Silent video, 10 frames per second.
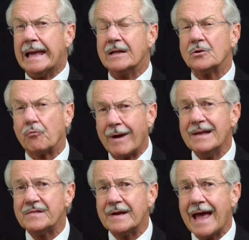In
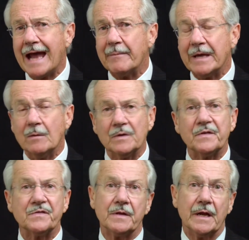Gray's Anatomy,
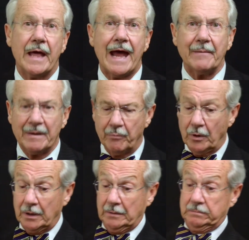which is the anatomy
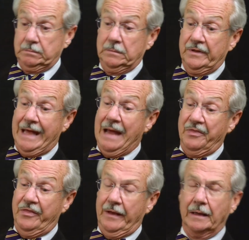book
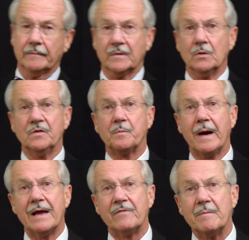that used
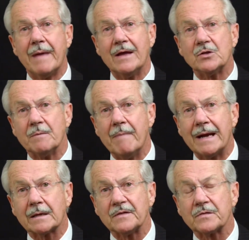by every major
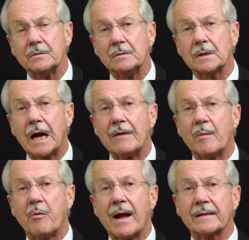medical school,
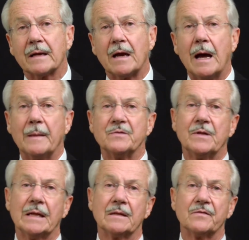chiropractic college,
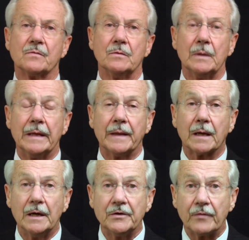dental school in the
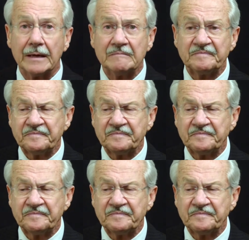country,